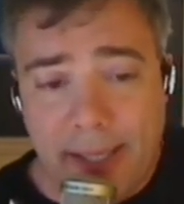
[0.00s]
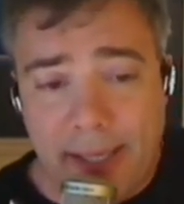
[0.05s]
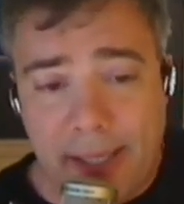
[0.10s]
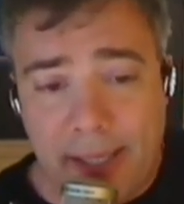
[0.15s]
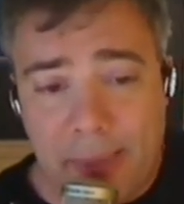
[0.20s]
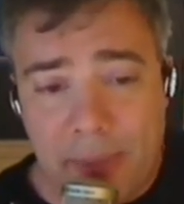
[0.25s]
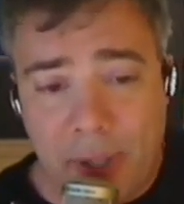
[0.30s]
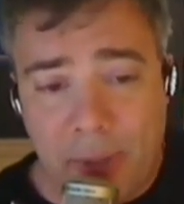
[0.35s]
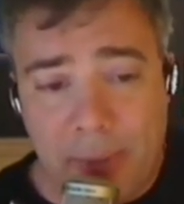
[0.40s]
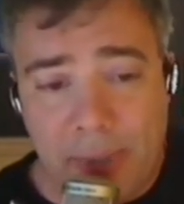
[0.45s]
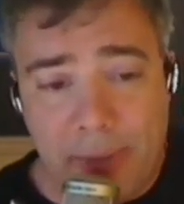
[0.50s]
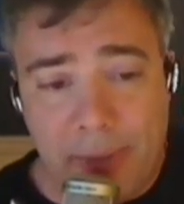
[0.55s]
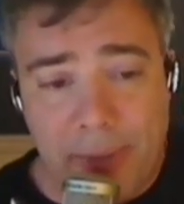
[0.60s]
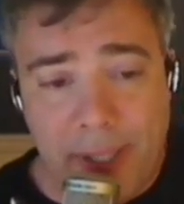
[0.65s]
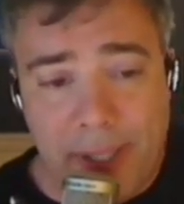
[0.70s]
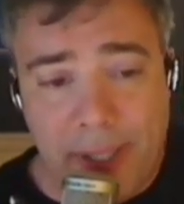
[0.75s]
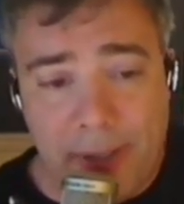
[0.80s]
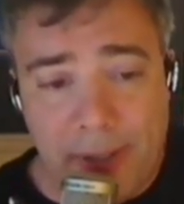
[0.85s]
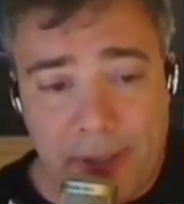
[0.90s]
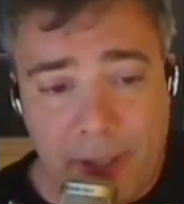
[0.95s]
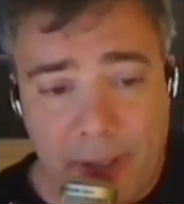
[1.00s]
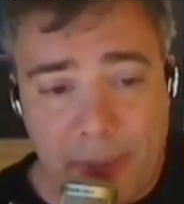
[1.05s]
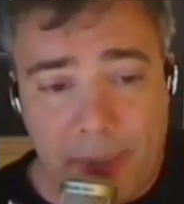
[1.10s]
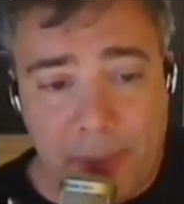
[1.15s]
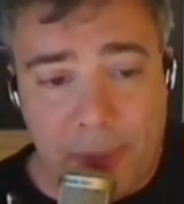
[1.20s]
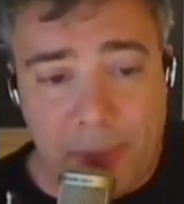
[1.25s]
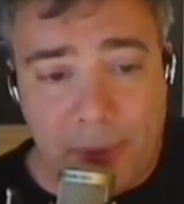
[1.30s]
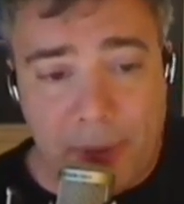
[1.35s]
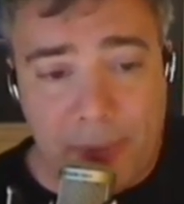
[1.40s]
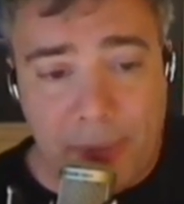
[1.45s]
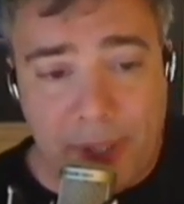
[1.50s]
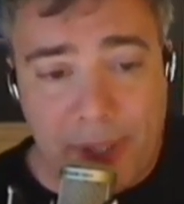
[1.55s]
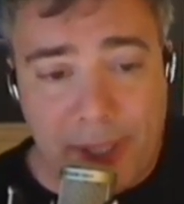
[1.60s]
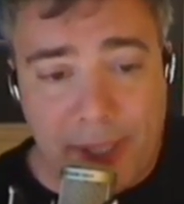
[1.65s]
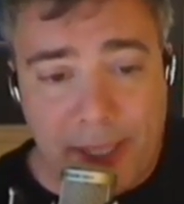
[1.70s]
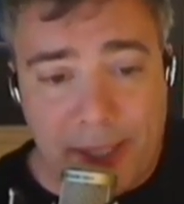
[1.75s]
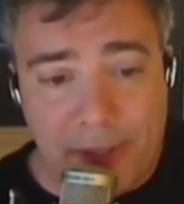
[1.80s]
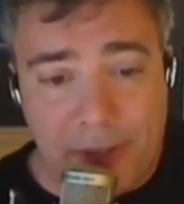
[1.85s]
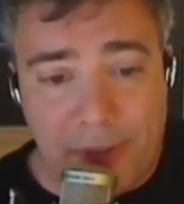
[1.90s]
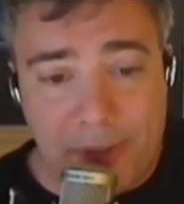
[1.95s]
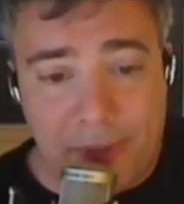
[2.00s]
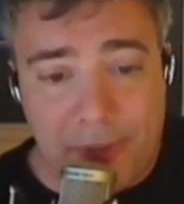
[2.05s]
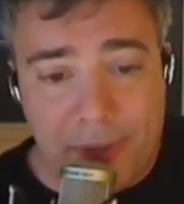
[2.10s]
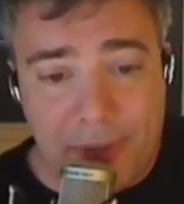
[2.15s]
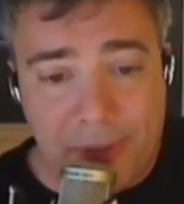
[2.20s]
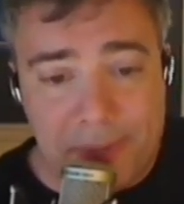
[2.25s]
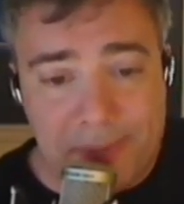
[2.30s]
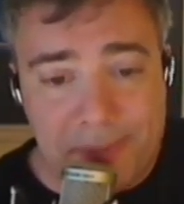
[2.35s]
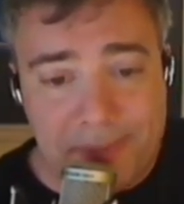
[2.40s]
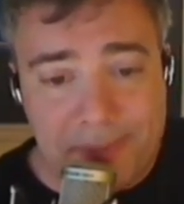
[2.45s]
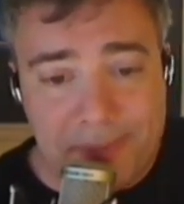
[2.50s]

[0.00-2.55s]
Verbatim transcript: And I'm hoping we hear a little bit more about that soon too.